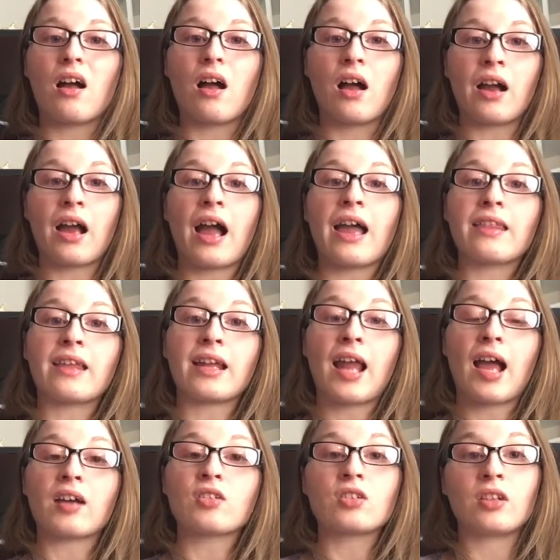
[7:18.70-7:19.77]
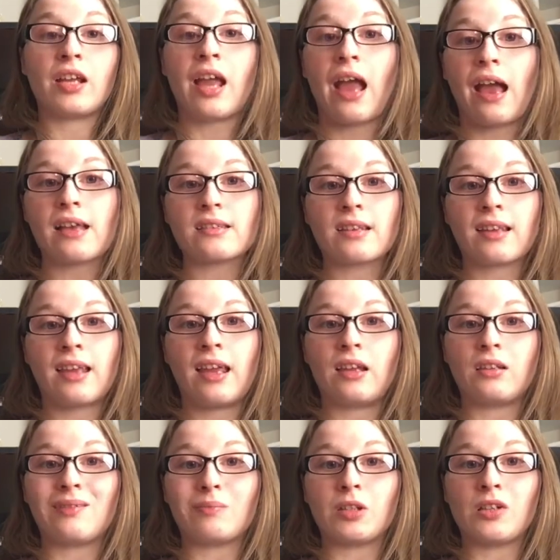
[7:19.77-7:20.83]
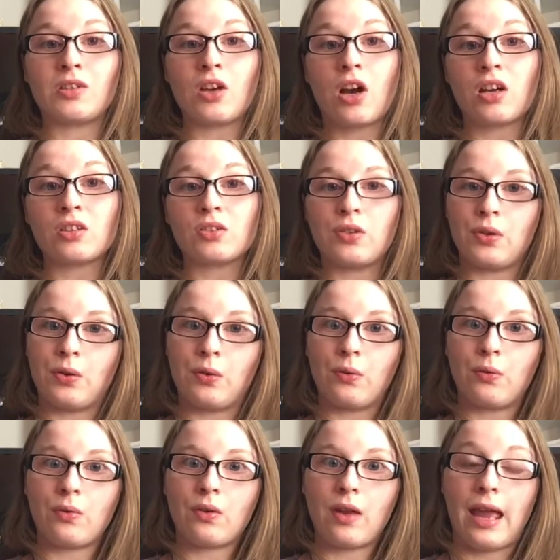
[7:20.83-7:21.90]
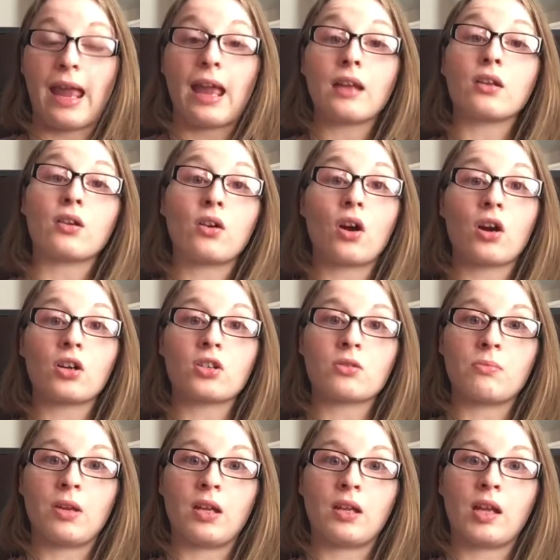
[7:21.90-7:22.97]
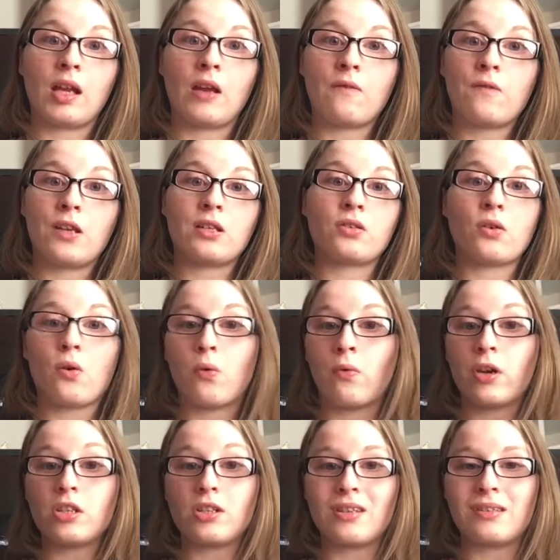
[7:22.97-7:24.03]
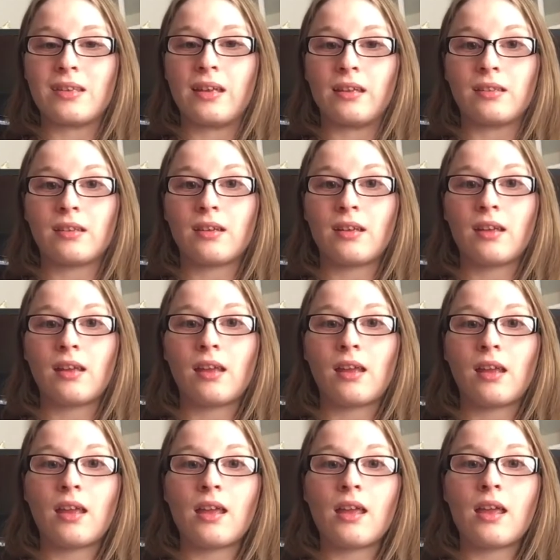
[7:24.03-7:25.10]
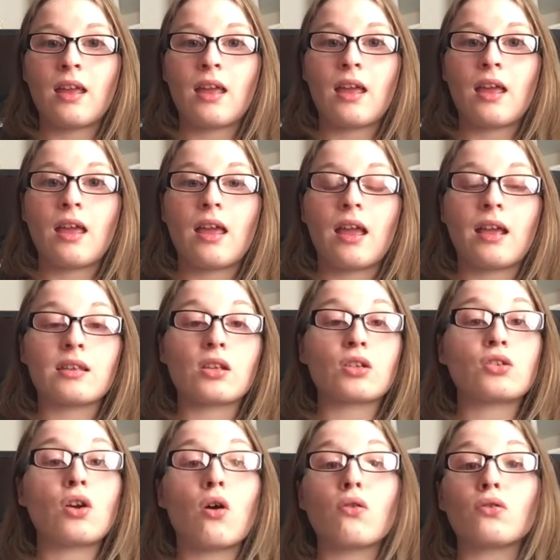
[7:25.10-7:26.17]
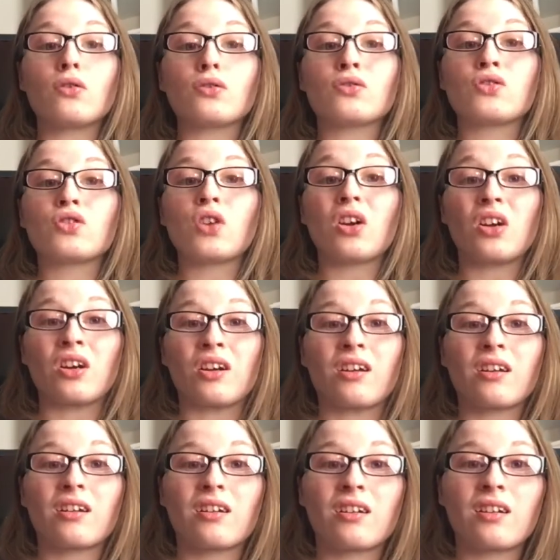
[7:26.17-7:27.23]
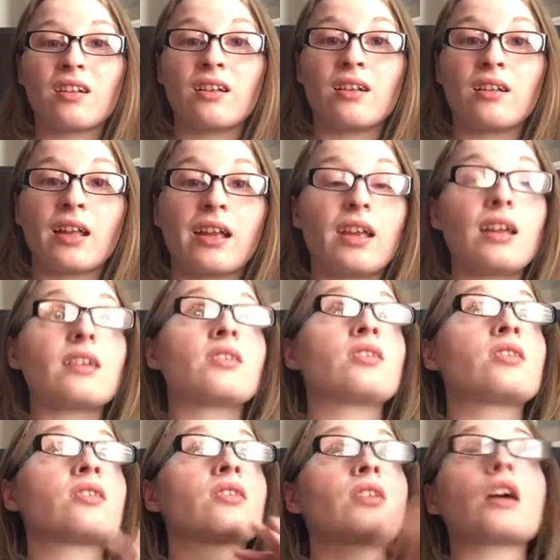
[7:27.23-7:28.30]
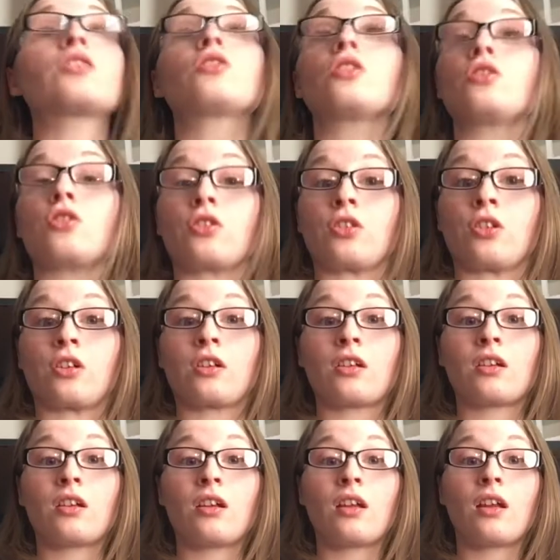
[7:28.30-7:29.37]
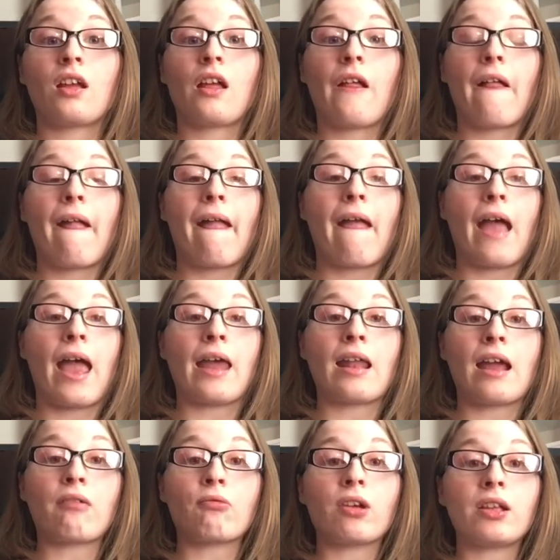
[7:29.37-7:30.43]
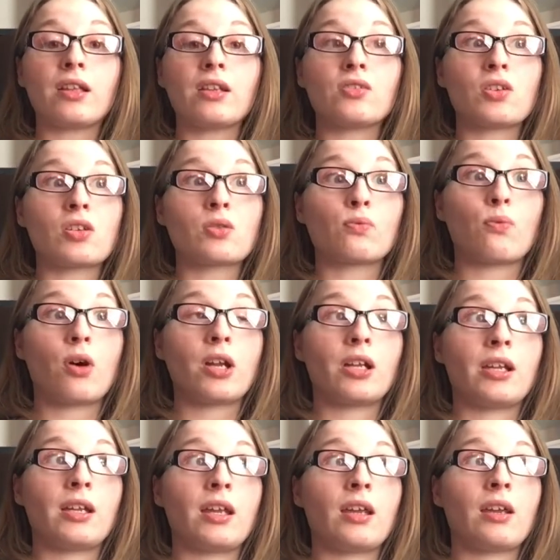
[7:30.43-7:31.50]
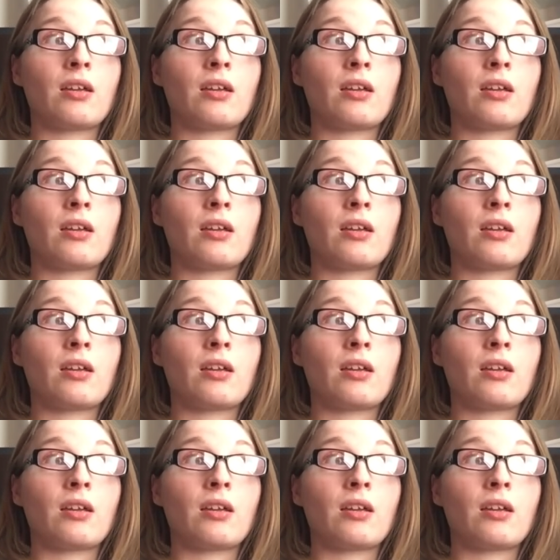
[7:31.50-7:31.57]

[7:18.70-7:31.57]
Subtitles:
a guy that actually has a kingdom to talk to, and a guardsman, if he so wishes it, is a total jerk. Like, he is such a jerk. And I really just wanted